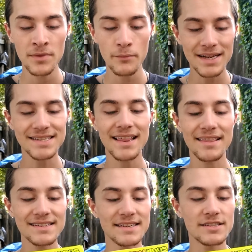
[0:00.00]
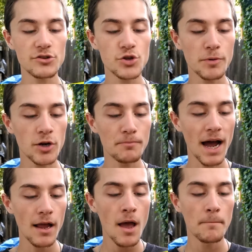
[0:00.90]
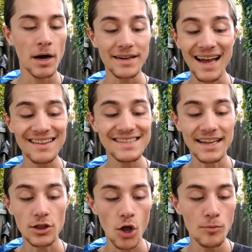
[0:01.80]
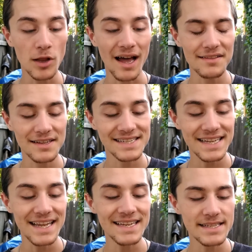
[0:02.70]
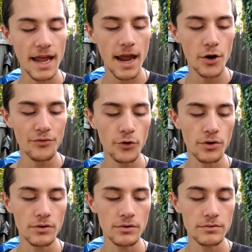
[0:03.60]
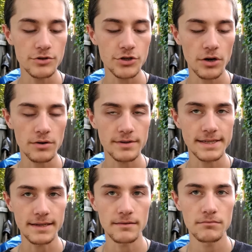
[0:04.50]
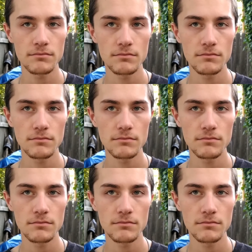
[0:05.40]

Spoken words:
We can see that this is distributed by Mondelez Global LLC, East Hanover, New Jersey.